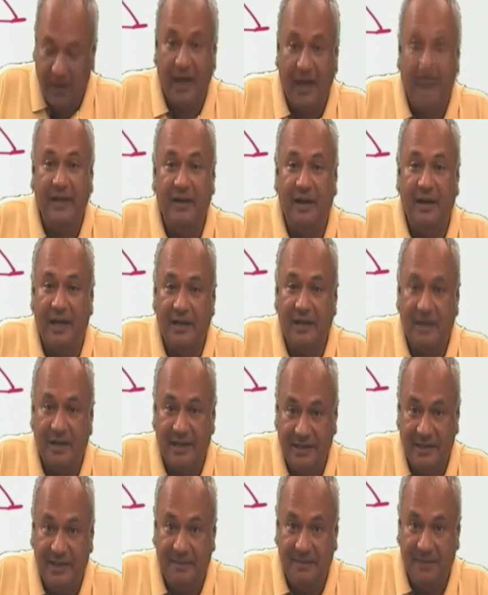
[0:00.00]
I'll
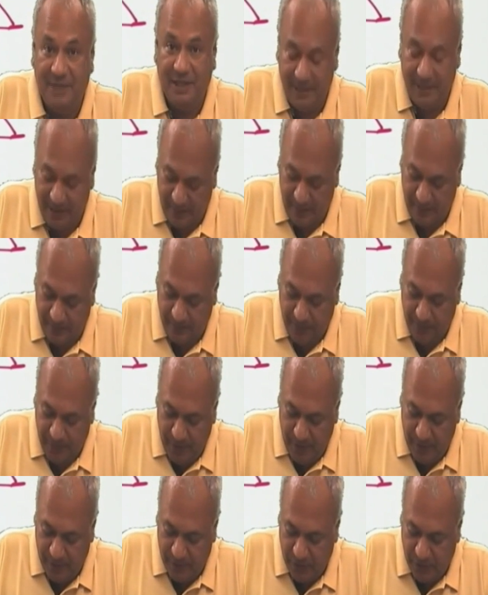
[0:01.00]
write them here.
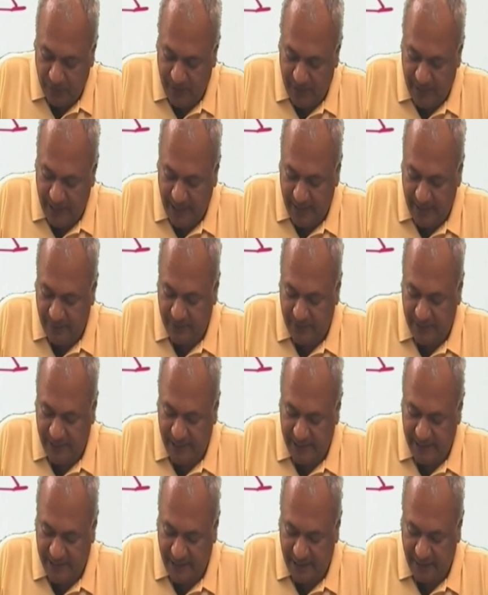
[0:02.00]
So we have
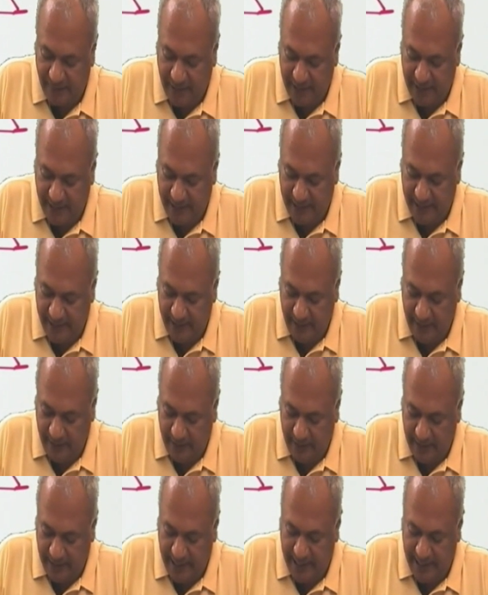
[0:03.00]
sales and
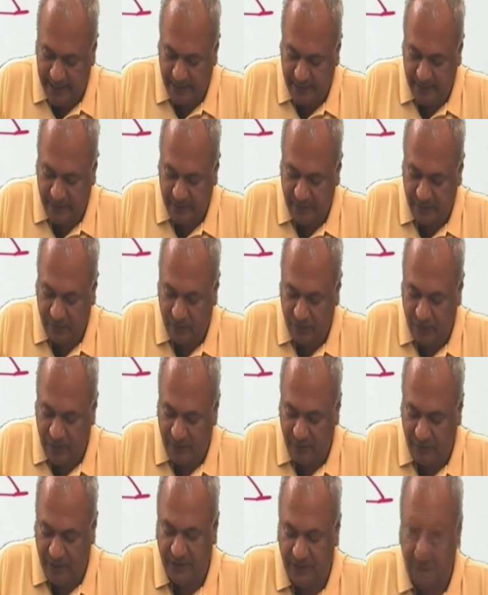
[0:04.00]
marketing as
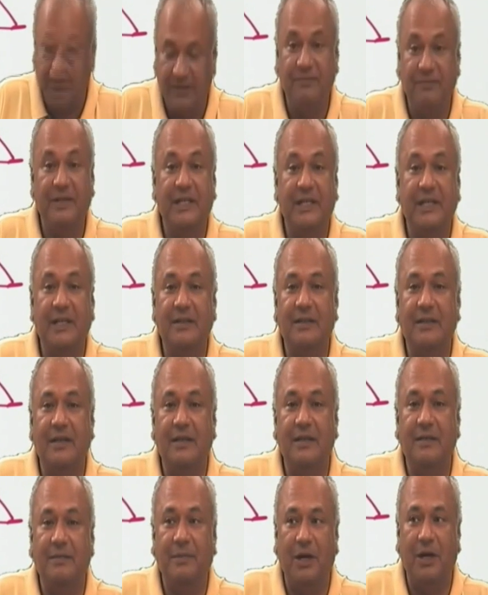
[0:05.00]
one function we can
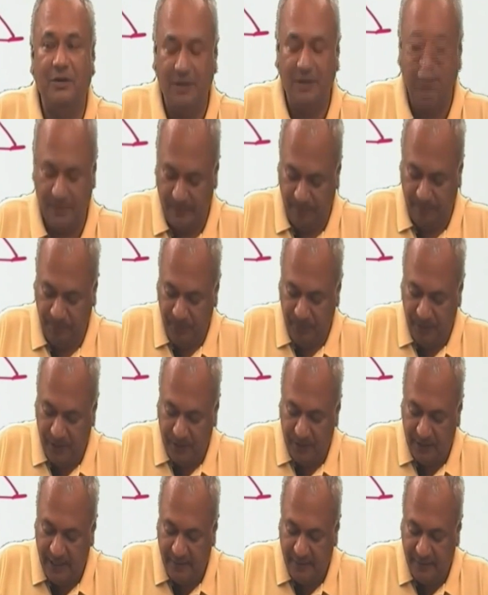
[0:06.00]
think about.
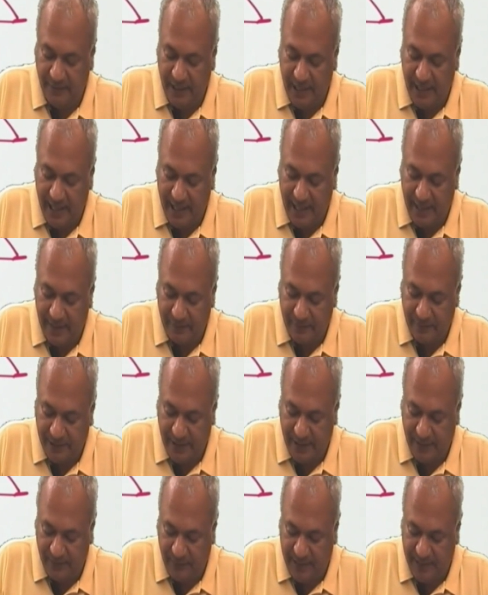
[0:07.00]
Then we have,
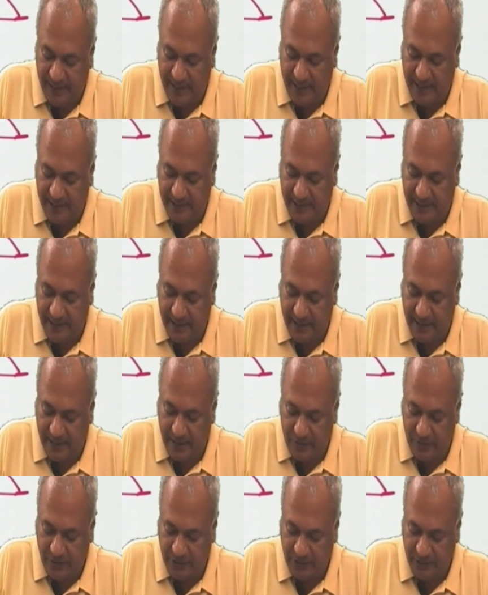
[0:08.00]
say, finance and
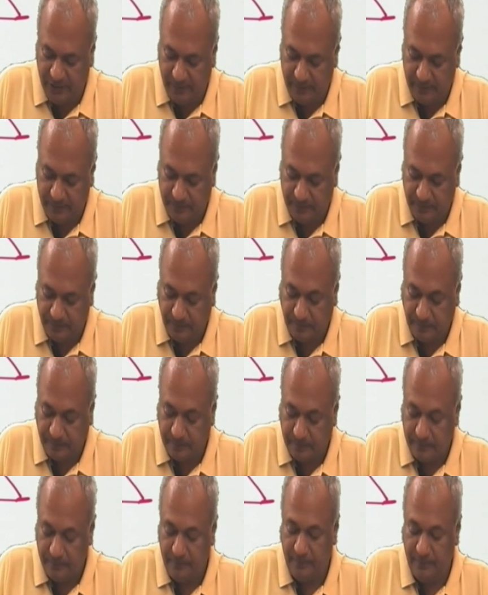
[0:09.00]
accounts.
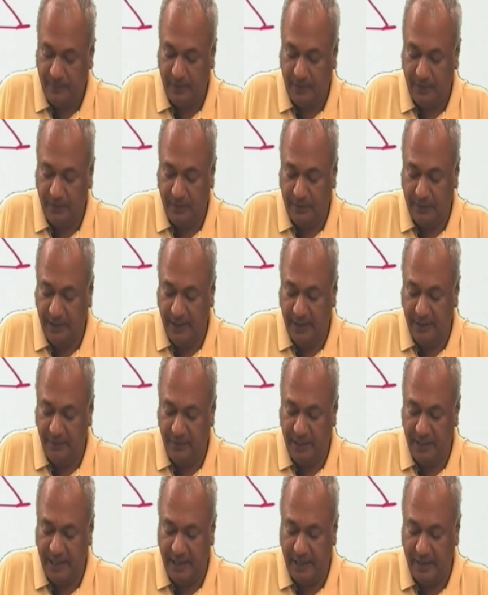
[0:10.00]
Then
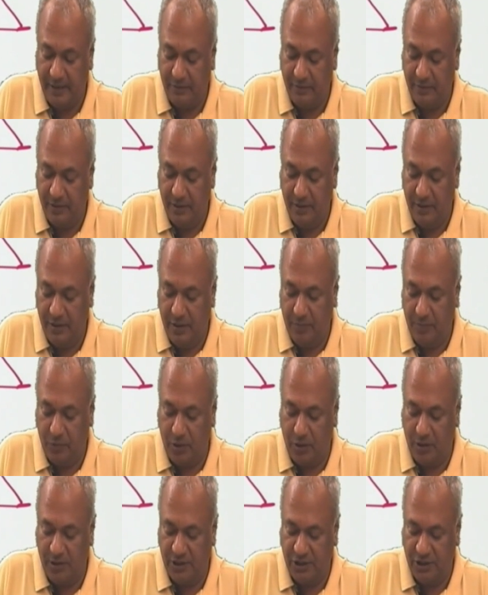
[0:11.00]
we have
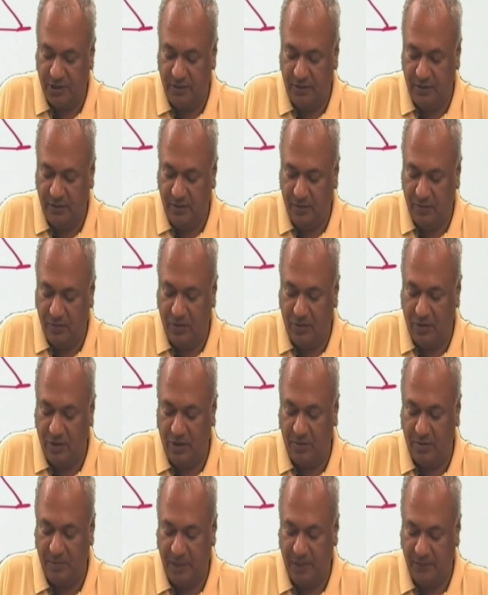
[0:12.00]
production
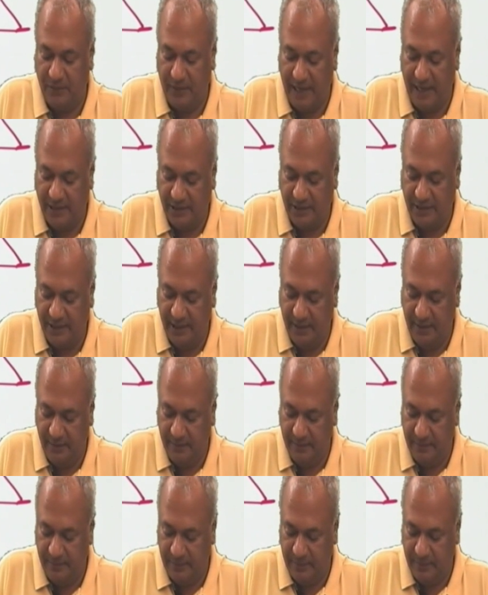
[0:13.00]
or
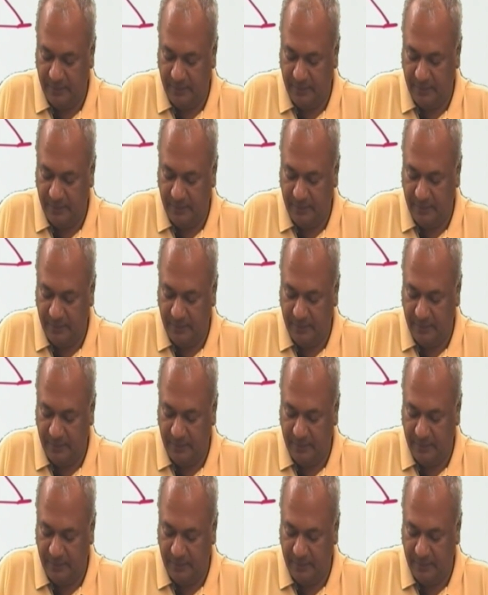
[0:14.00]
manufacturing.